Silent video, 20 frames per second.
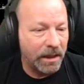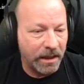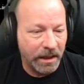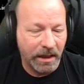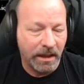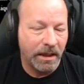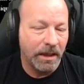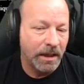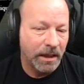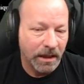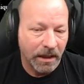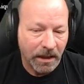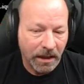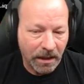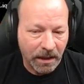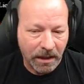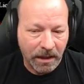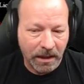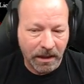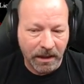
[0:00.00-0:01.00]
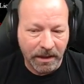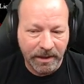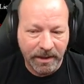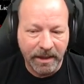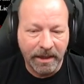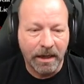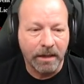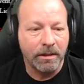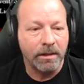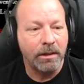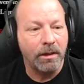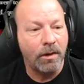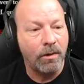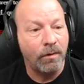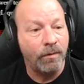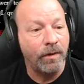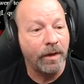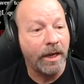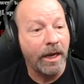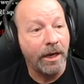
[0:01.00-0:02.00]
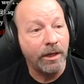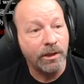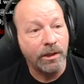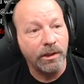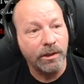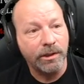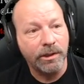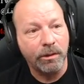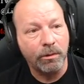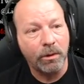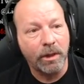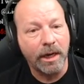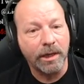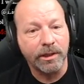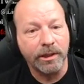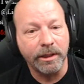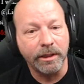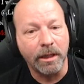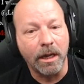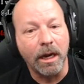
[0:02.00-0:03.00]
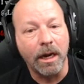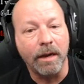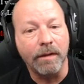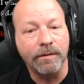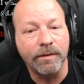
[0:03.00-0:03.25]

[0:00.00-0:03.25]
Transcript: uh, send out the notifications till we're actually live.